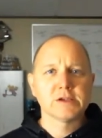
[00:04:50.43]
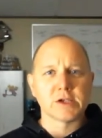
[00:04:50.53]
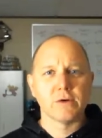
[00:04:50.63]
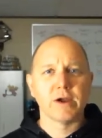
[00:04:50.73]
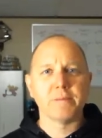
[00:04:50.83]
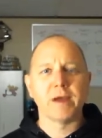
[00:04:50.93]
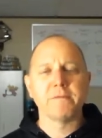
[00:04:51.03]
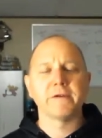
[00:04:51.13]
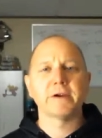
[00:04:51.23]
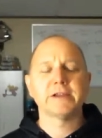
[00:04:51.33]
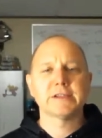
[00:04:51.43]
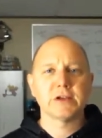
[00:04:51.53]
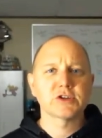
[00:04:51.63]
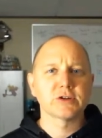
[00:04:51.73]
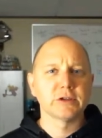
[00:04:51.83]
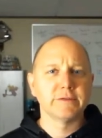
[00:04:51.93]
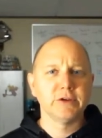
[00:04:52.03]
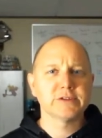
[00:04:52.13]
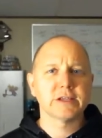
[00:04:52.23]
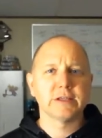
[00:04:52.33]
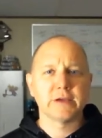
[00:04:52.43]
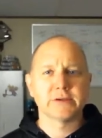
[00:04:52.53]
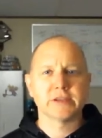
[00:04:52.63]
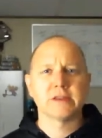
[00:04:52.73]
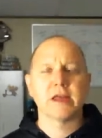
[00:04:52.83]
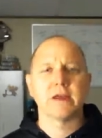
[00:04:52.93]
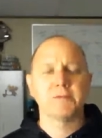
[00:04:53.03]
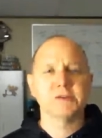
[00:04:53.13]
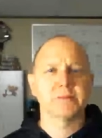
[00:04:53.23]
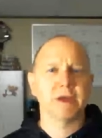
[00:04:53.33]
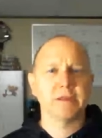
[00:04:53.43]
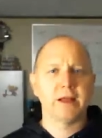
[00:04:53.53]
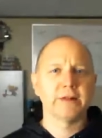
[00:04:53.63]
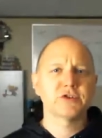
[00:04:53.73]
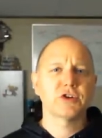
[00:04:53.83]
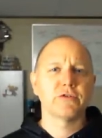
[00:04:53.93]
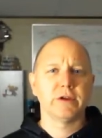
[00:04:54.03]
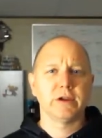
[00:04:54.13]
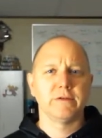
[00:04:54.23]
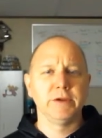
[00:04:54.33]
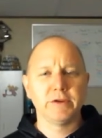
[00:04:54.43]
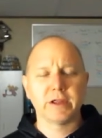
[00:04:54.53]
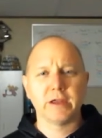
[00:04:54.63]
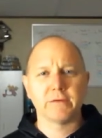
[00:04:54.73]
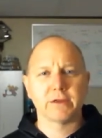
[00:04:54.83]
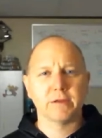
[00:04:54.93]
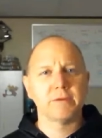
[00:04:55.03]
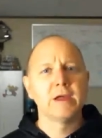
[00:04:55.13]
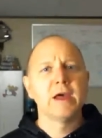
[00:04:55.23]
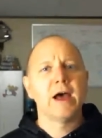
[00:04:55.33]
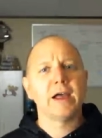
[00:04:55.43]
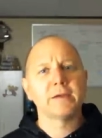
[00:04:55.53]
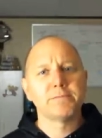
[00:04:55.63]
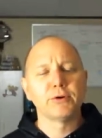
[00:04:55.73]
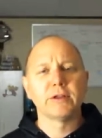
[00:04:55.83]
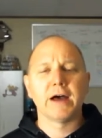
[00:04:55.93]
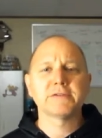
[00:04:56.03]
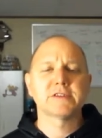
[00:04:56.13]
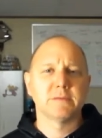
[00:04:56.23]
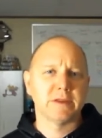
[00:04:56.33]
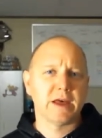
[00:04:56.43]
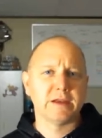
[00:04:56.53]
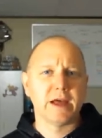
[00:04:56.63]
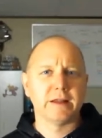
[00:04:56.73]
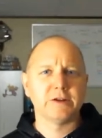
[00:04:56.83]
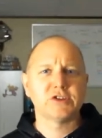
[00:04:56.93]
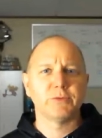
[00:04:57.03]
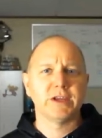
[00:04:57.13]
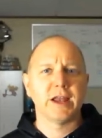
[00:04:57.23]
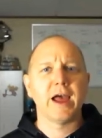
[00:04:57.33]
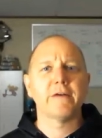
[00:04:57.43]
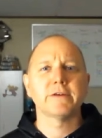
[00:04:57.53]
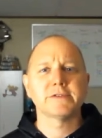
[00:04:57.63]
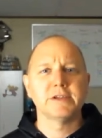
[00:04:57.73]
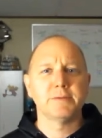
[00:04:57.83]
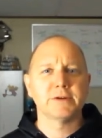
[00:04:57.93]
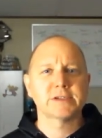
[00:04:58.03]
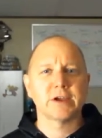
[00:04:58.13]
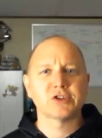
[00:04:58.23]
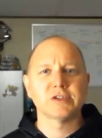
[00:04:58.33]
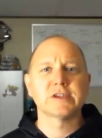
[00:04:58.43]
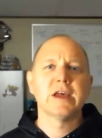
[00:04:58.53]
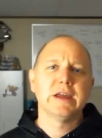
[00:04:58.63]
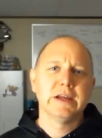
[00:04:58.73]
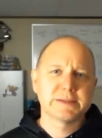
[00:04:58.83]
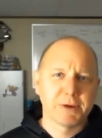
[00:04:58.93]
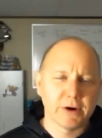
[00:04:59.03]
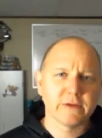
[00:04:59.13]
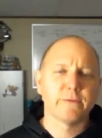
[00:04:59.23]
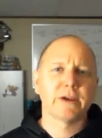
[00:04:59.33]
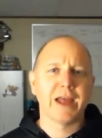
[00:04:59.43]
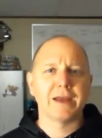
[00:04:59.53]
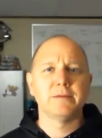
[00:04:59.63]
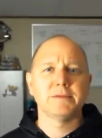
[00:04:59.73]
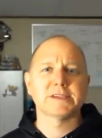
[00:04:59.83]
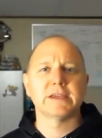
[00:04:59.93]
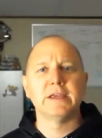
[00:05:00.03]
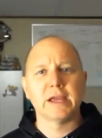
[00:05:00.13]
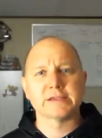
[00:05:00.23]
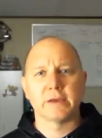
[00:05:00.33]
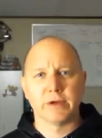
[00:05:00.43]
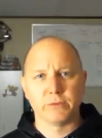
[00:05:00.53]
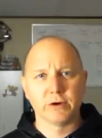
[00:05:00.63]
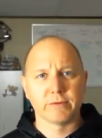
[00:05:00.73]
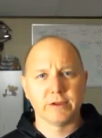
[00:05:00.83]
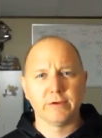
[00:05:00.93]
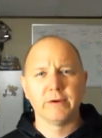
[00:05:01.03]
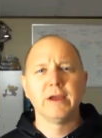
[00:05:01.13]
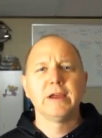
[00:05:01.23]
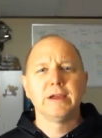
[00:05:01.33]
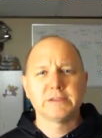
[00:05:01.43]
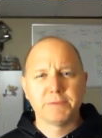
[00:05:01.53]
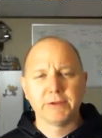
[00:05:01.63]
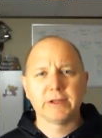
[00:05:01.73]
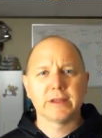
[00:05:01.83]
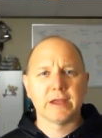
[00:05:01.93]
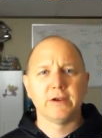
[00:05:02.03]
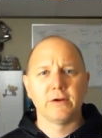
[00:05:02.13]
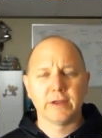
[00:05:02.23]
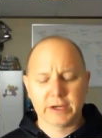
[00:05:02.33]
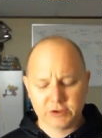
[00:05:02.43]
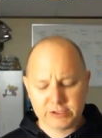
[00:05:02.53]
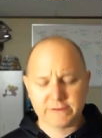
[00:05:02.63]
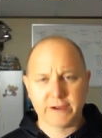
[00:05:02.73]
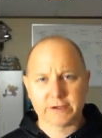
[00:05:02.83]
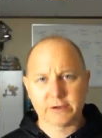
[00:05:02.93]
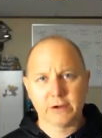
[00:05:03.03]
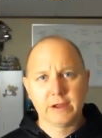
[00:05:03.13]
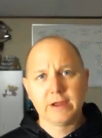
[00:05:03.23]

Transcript: So I'm, I'm very intentional in using language in that. I'm using my theology degree and communicating with him. I can pull out some of that knowledge and we can have those deeper discussions. It's part of what got him to say, Yes, I want to work with you. It's building that no like trust factor.